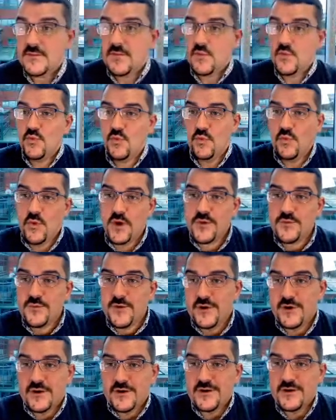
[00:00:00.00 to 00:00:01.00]
One
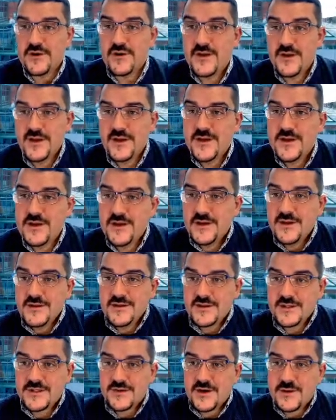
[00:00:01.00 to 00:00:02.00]
word
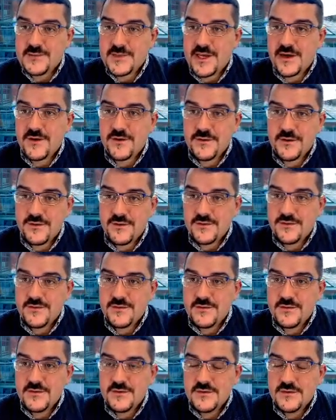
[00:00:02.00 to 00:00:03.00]
describes how
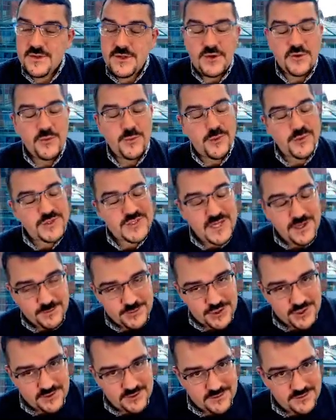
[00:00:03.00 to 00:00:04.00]
your
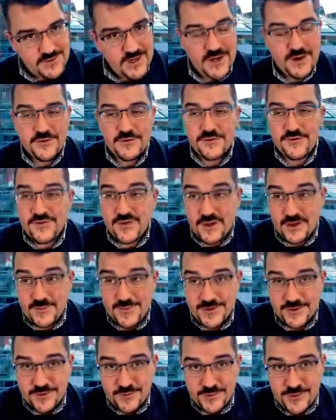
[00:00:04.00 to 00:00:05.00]
perception, how you think
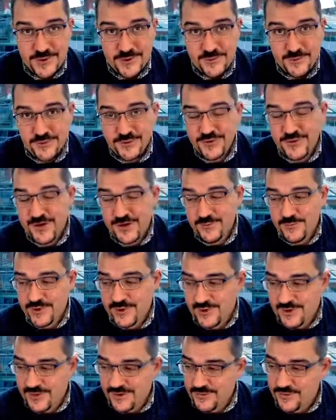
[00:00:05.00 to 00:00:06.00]
about computer
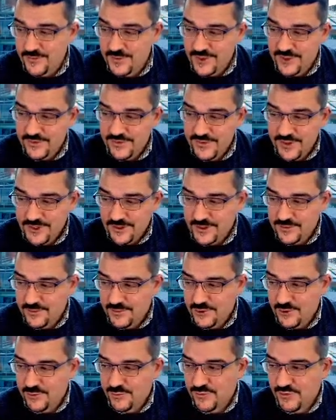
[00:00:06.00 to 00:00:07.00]
programming, what you think
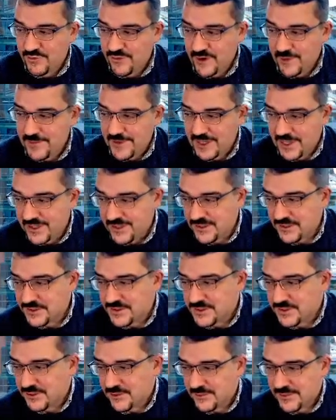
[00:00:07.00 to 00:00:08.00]
computer programming is
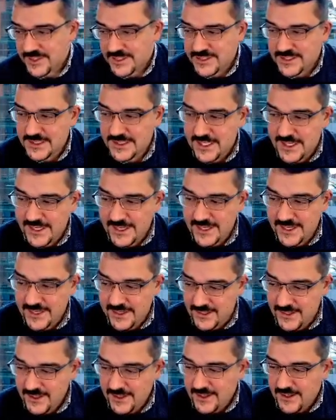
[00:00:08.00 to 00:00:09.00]
or what it's like.
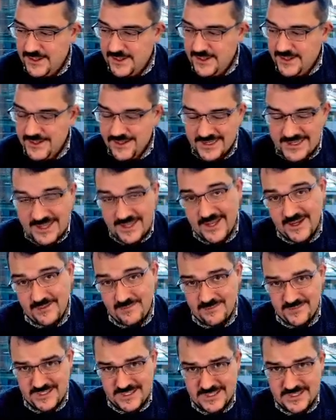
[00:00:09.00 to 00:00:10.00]
And again,
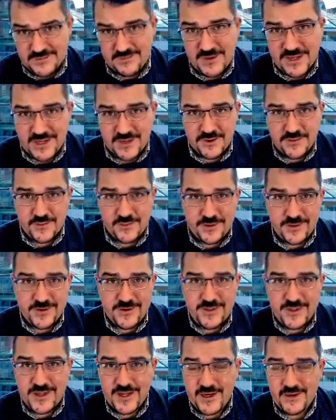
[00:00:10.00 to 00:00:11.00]
please make it a word
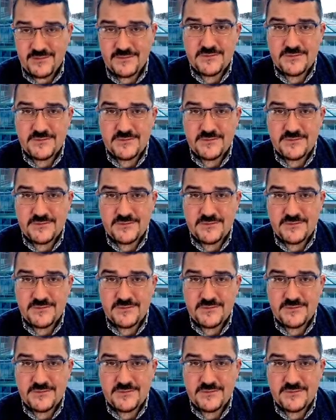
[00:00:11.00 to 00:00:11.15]
that